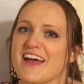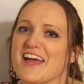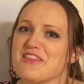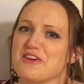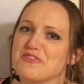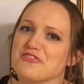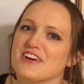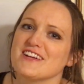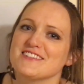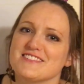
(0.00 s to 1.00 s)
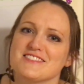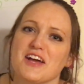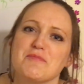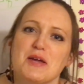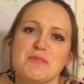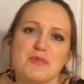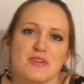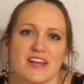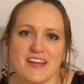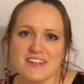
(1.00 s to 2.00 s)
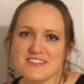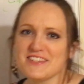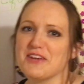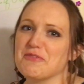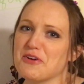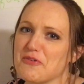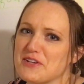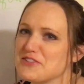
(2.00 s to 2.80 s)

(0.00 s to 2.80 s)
Hey there friends, I'm April and today we're going